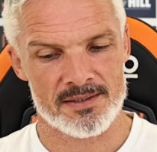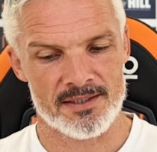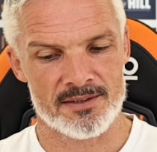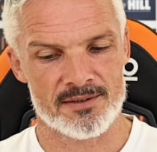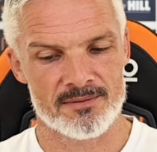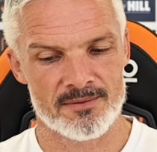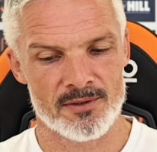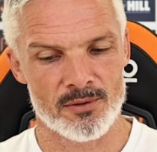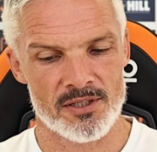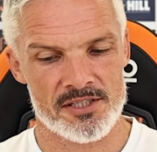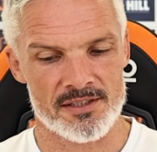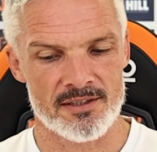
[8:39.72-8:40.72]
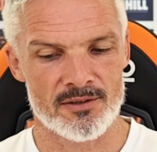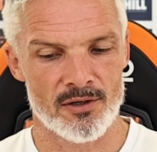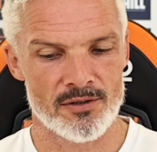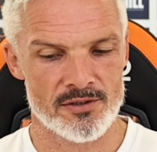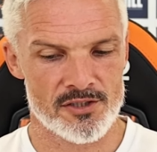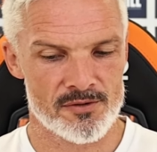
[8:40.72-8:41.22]
I think, you know, listening to
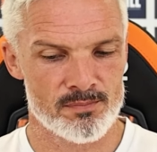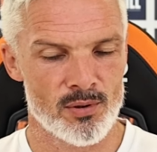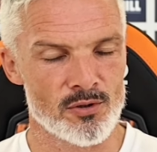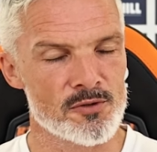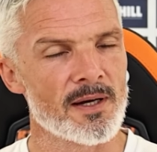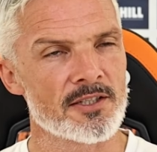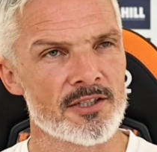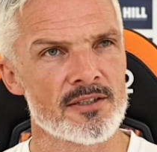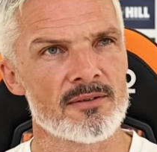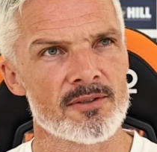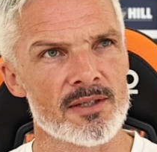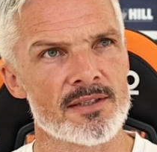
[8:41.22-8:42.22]
Don's post-match interview,